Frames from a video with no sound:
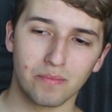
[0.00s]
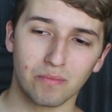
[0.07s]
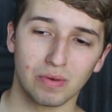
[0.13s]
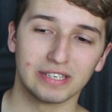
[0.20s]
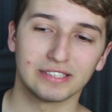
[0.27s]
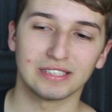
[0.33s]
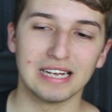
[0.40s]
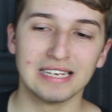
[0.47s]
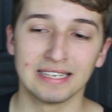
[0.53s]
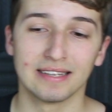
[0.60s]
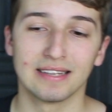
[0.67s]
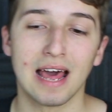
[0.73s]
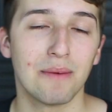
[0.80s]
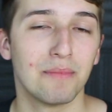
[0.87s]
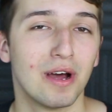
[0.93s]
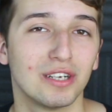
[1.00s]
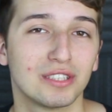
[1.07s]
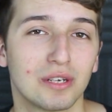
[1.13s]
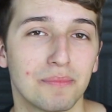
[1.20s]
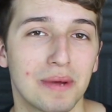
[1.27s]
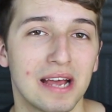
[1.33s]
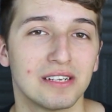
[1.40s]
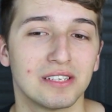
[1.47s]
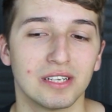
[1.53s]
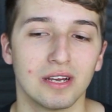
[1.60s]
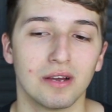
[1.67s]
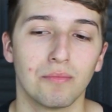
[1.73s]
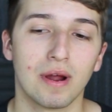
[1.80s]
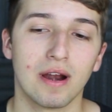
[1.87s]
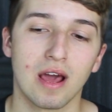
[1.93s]
Which isn't that much compared
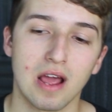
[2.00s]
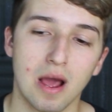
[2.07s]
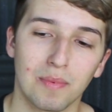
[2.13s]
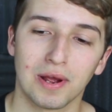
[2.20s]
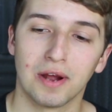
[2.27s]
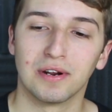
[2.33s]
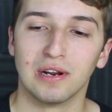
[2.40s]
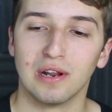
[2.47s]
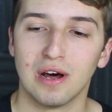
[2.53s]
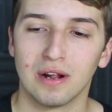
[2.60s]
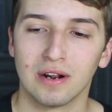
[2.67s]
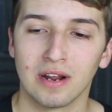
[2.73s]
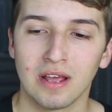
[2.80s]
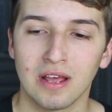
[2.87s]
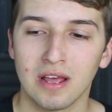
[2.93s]
to when I upload a lot.